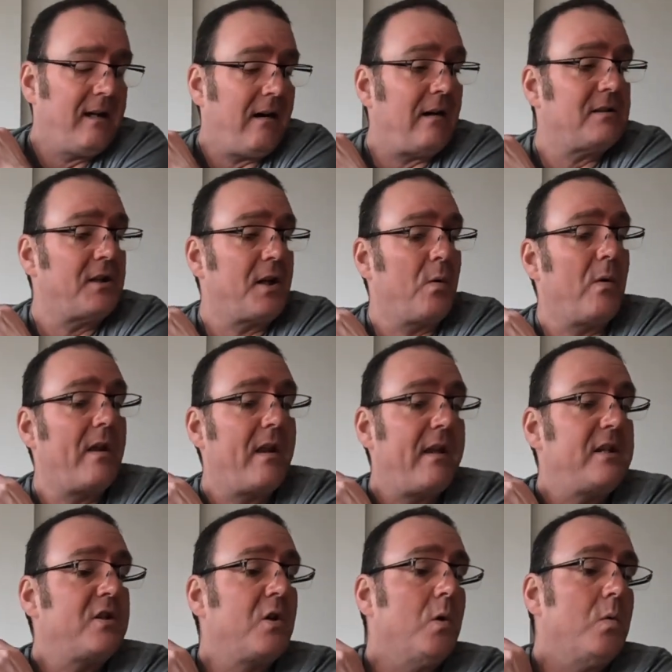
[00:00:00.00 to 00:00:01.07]
I don't know whether
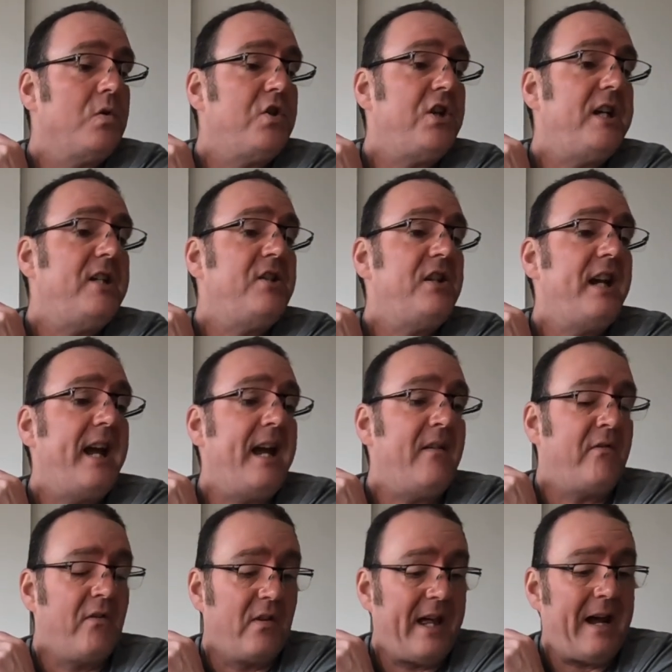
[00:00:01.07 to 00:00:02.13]
it's called GT Air
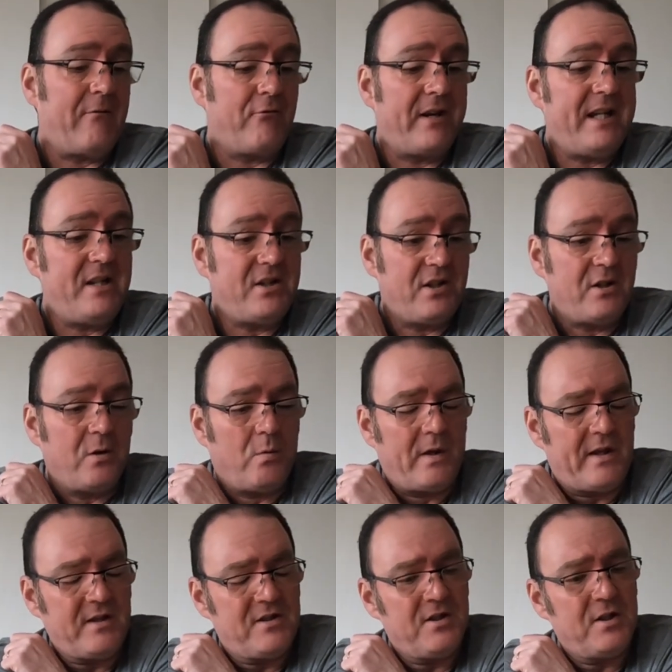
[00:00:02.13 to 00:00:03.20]
for that reason, or
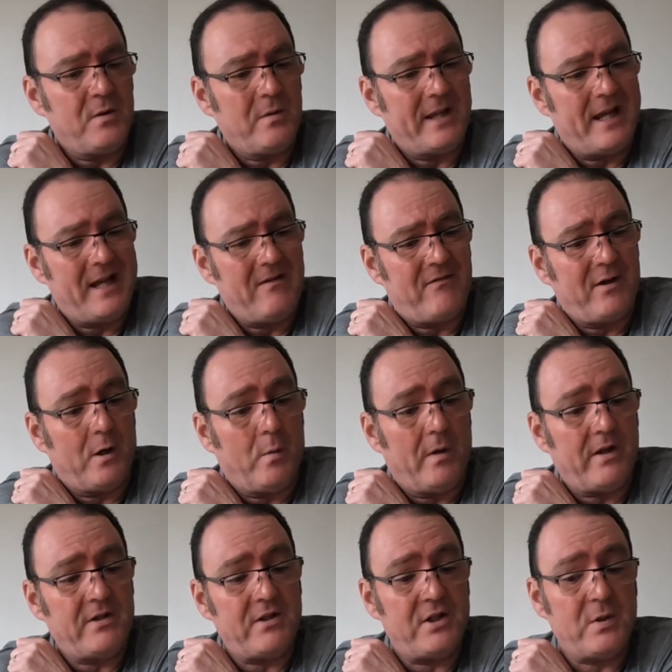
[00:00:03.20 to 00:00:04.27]
whether it's to do with airflow, or
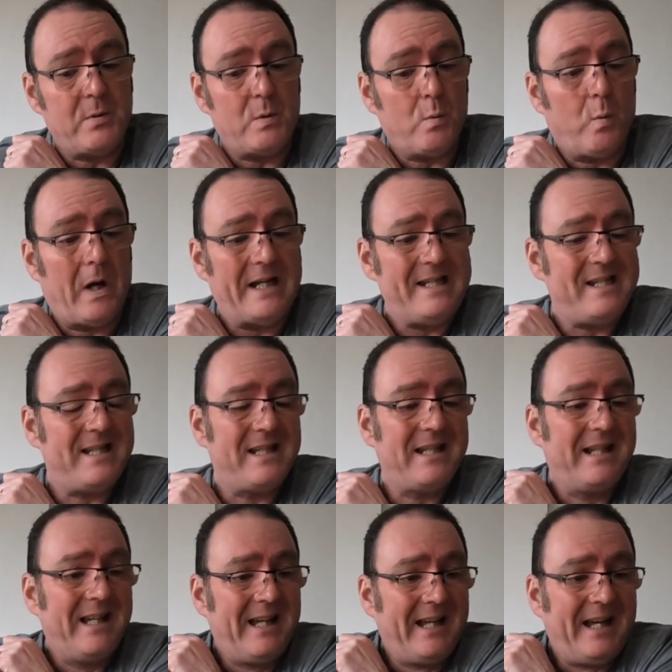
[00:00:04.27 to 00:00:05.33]
whether it's to do with weight.
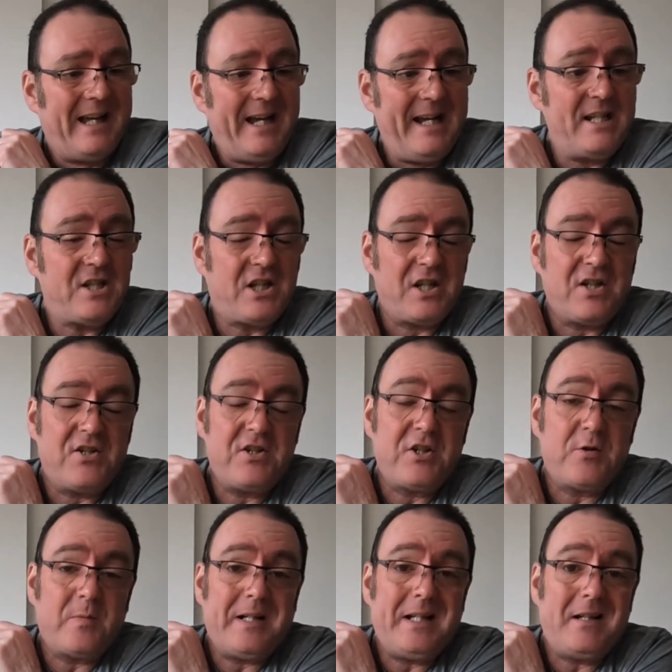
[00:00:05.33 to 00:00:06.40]
It's
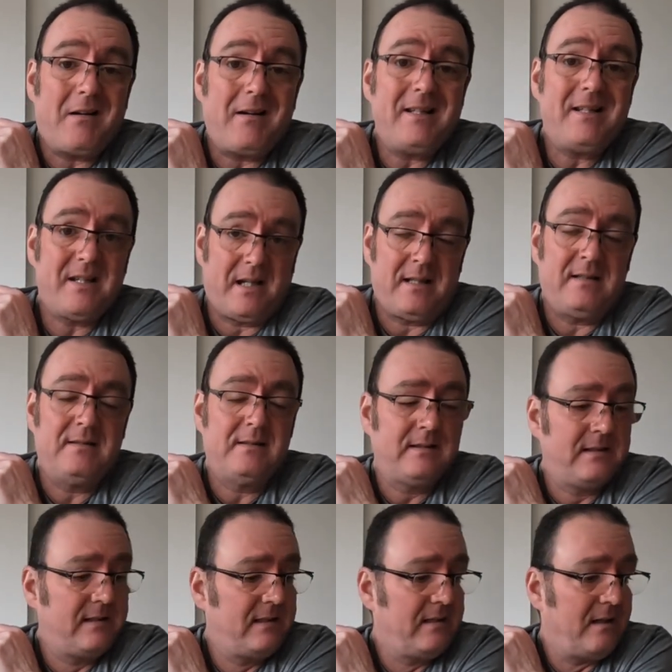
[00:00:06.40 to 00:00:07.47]
considerably lighter.
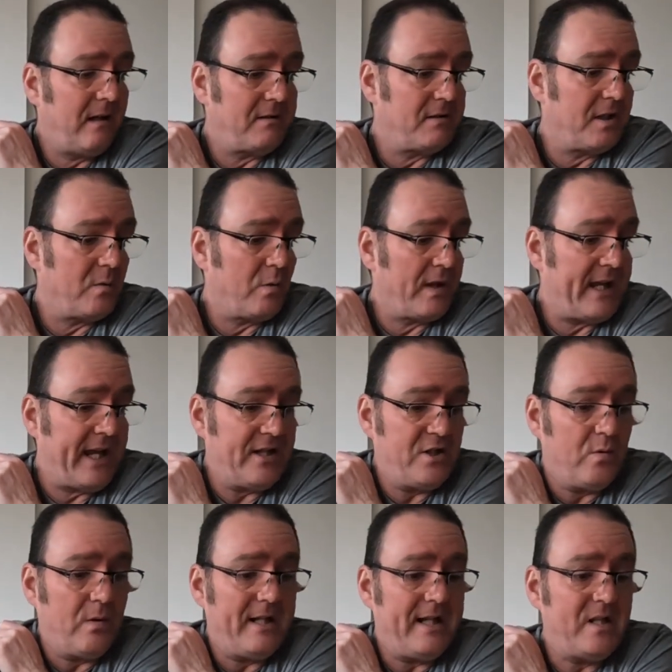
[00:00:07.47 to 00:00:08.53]
I don't know what the
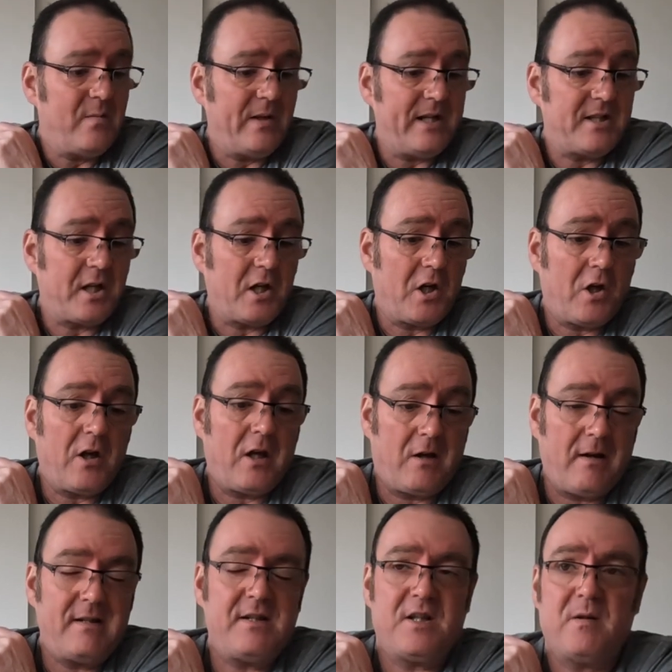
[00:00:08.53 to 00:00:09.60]
actual weight is, but it's a lot
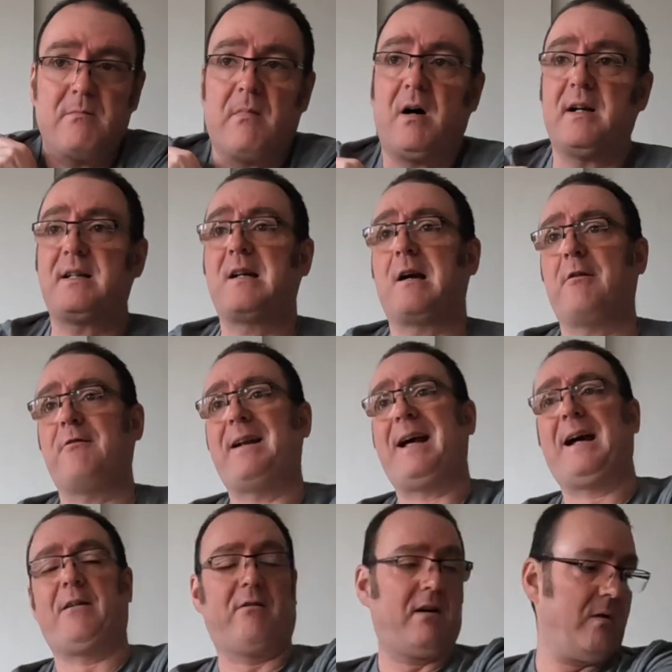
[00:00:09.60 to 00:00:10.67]
lighter than my current
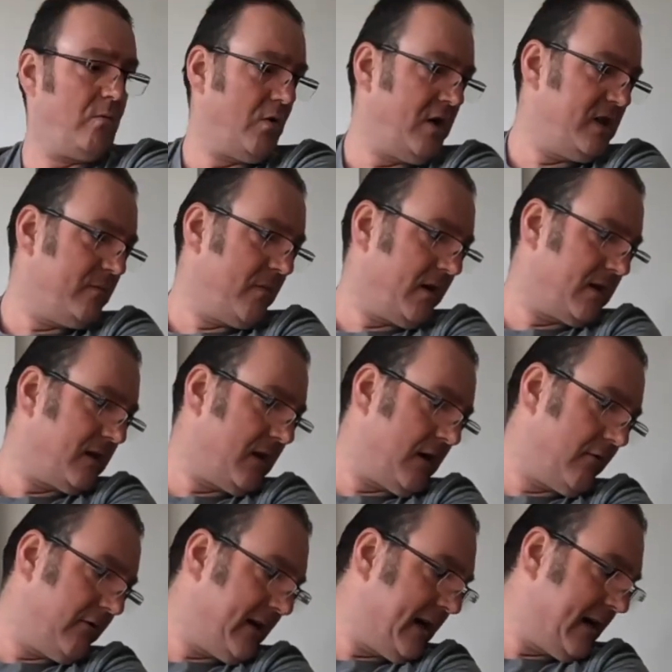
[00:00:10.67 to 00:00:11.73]
Arai. What is my
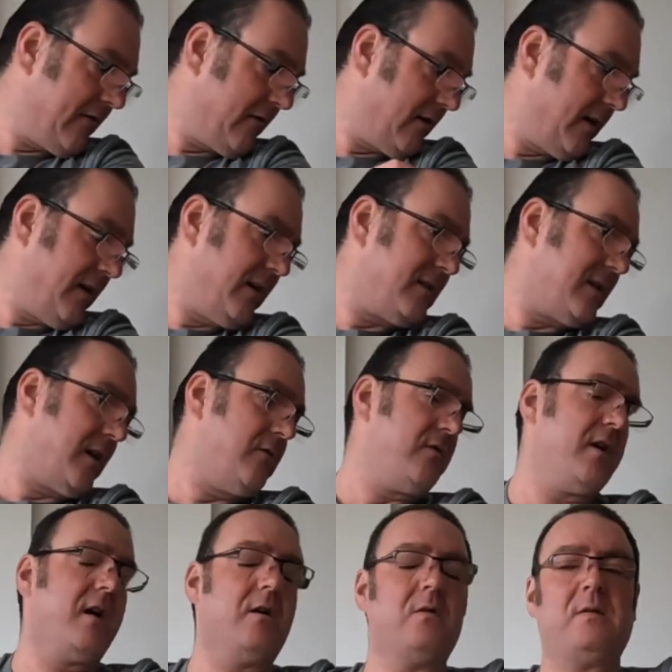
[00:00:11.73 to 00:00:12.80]
current Arai? I don't
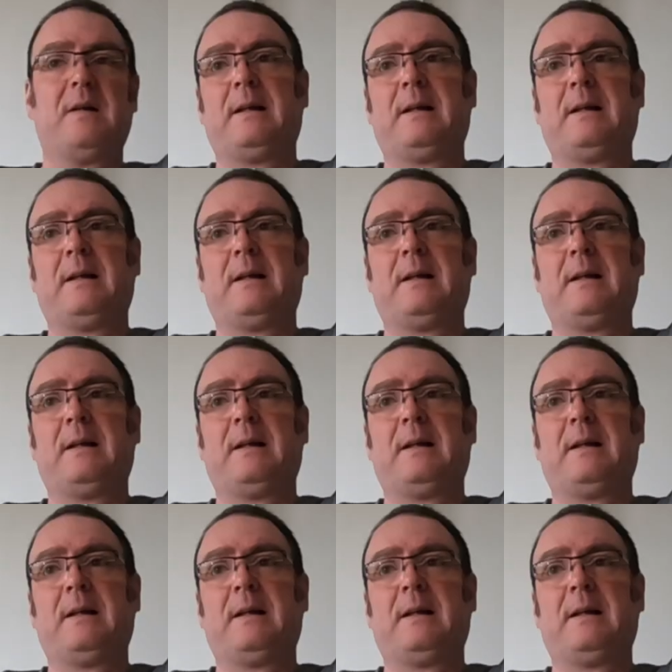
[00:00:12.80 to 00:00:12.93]
know.